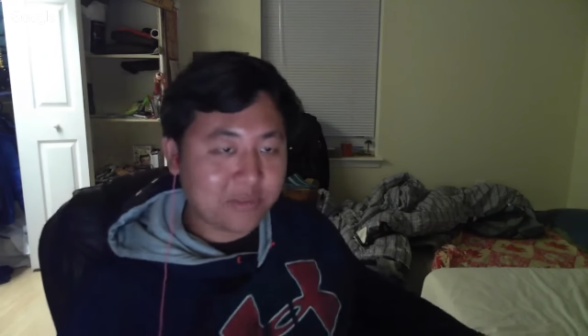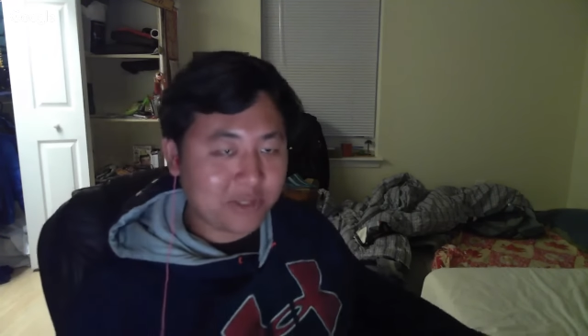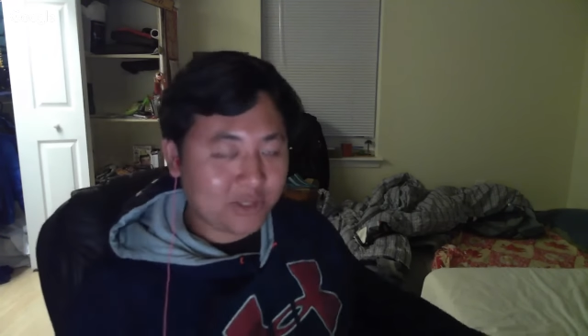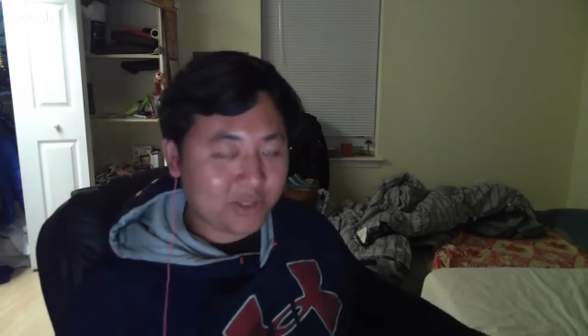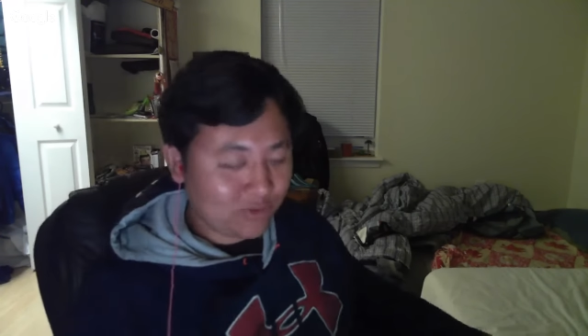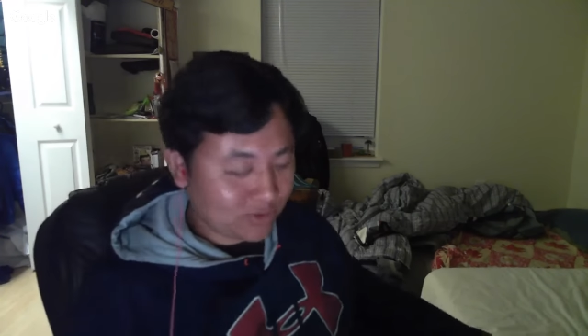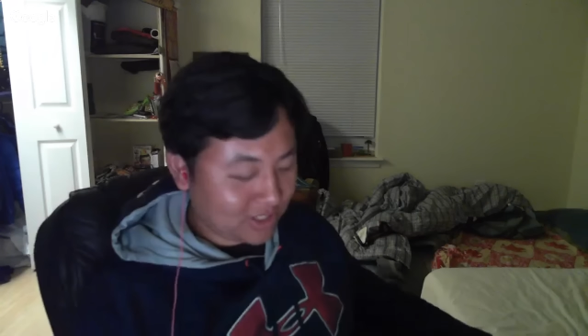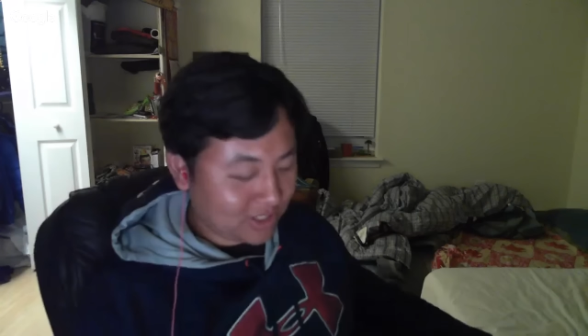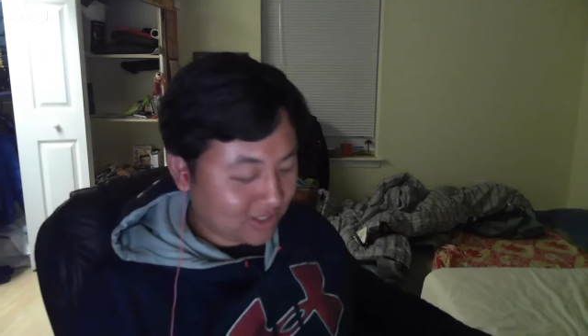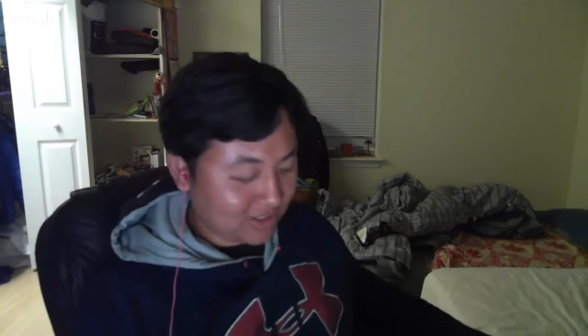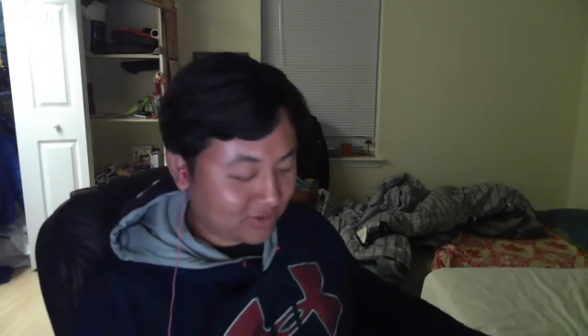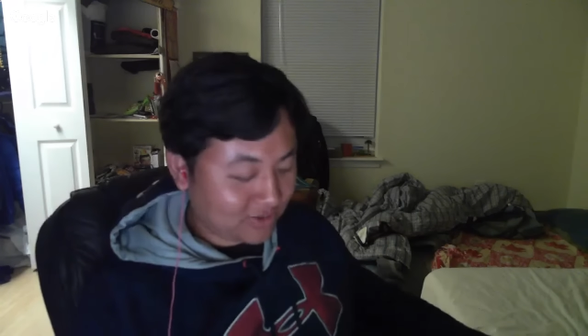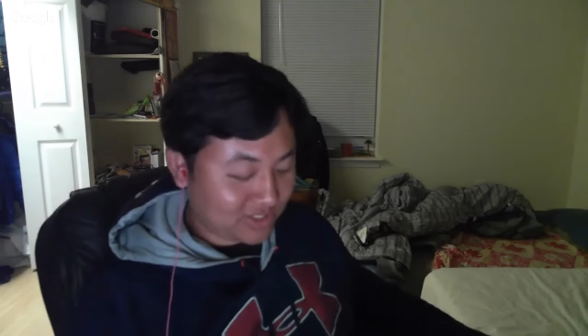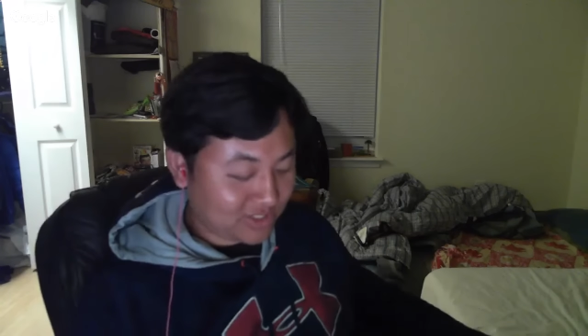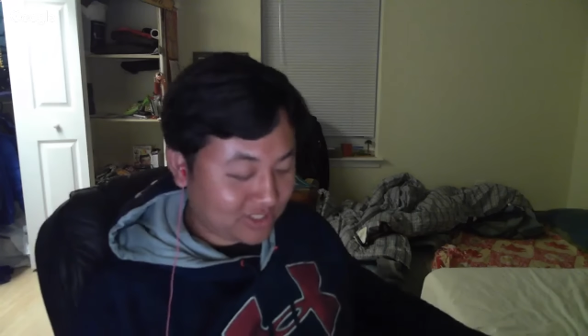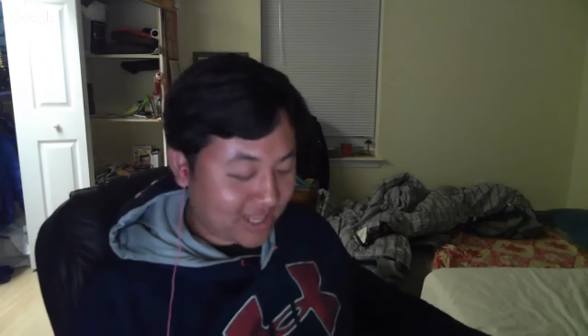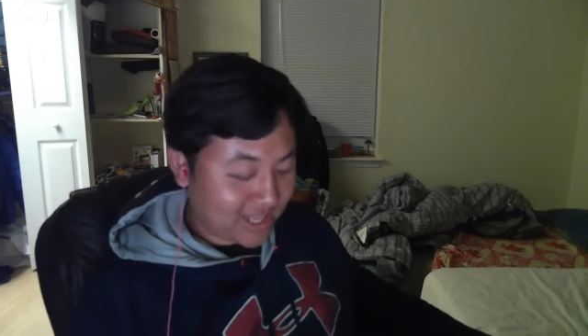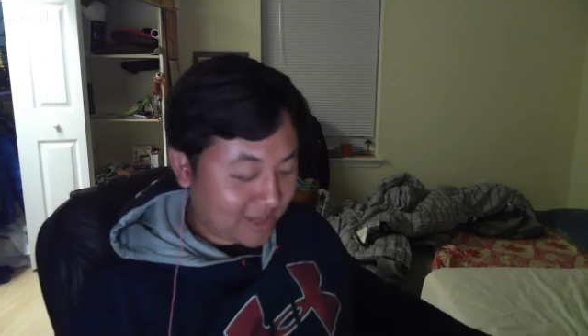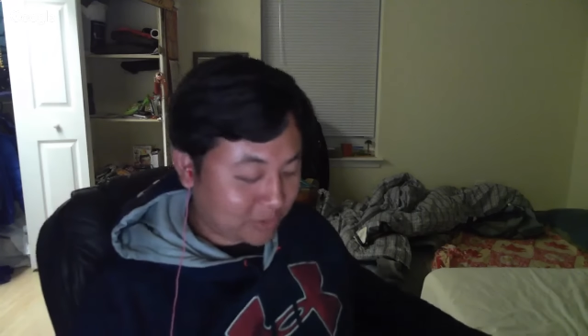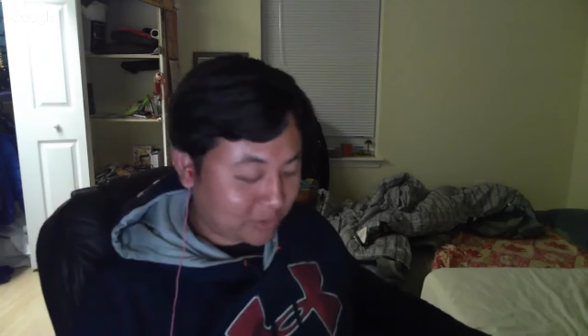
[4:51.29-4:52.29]
let me do a
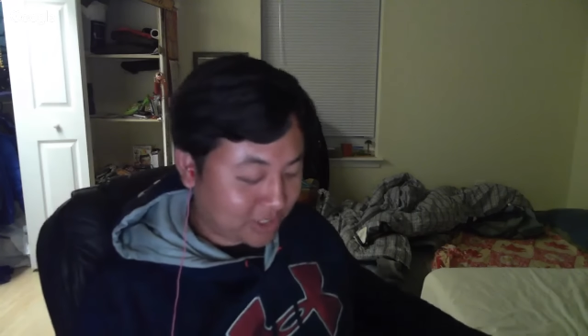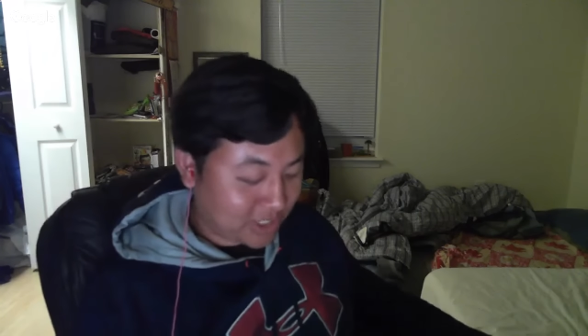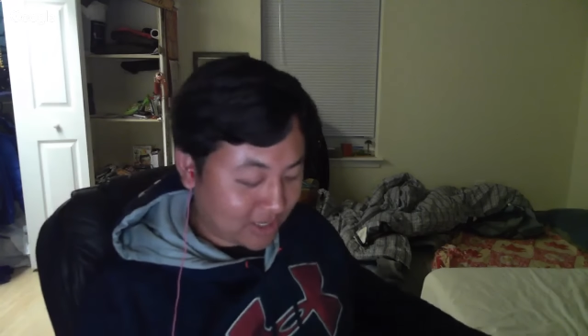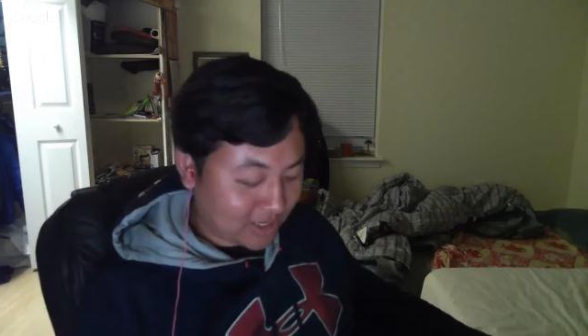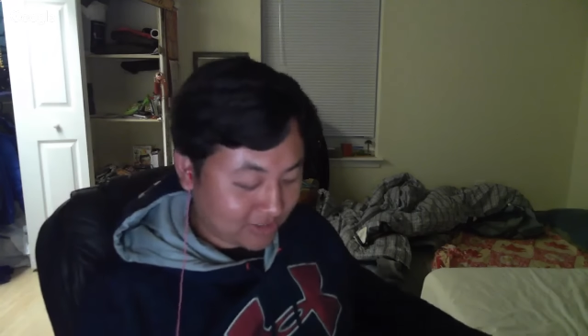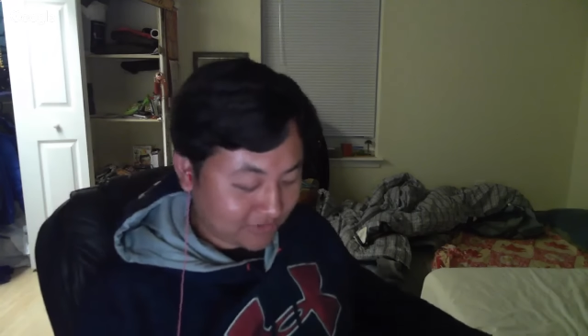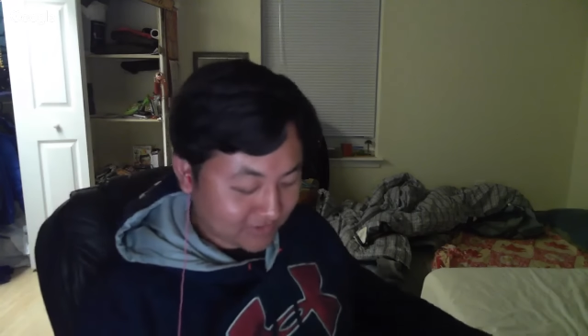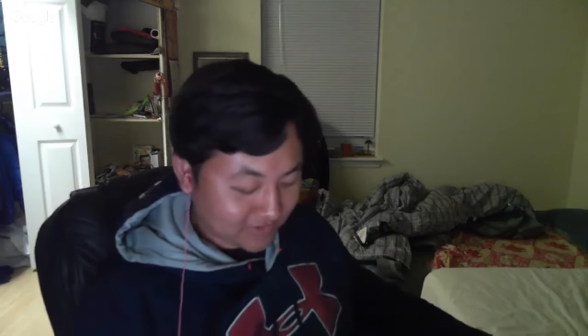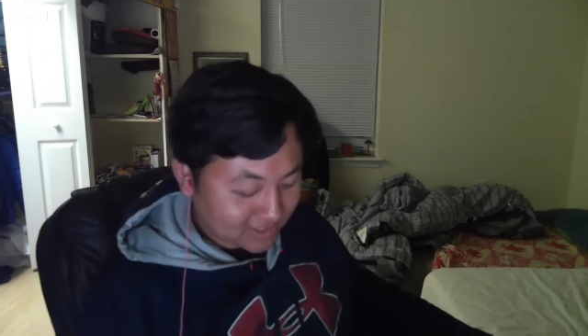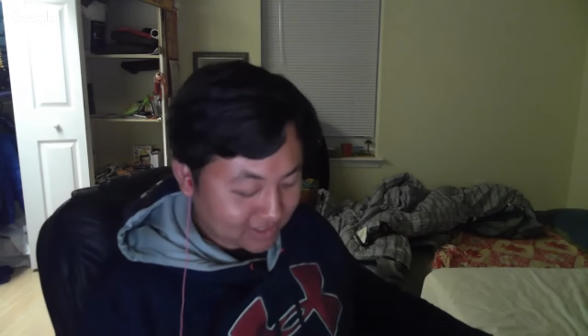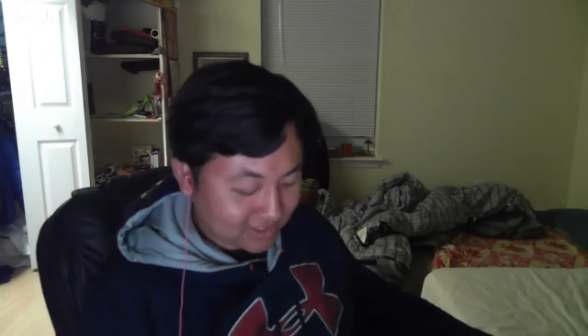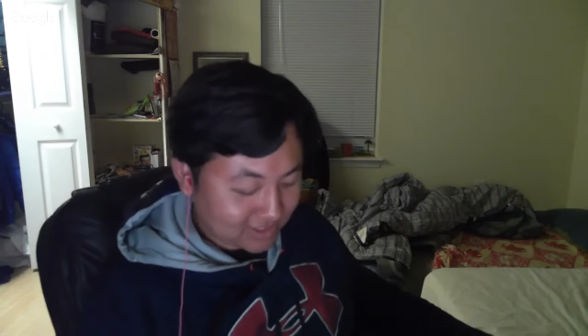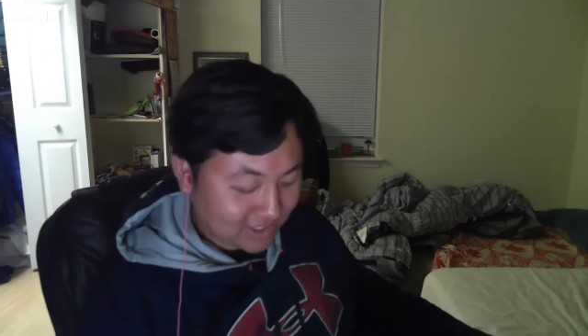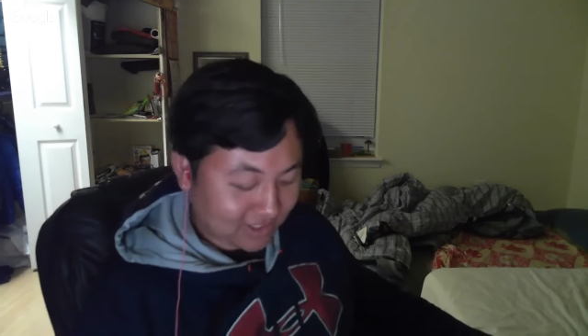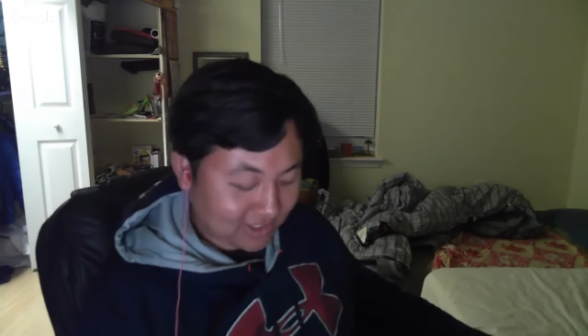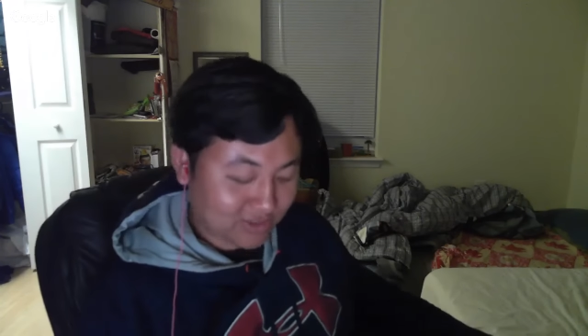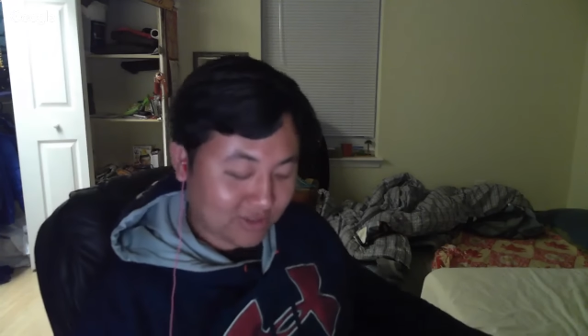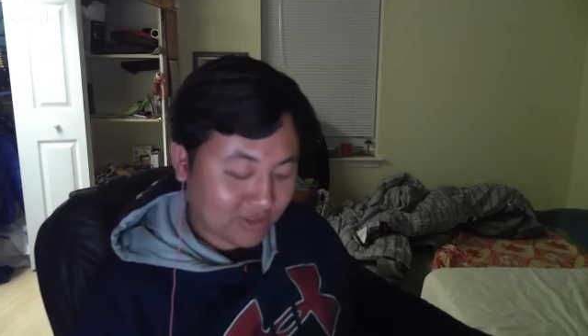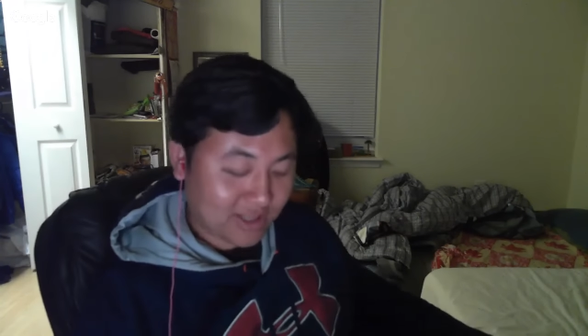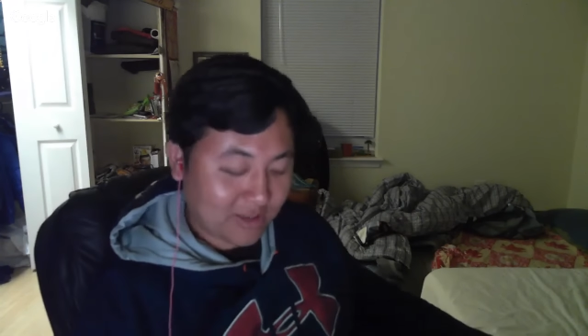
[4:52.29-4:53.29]
little Snapchat of this thing to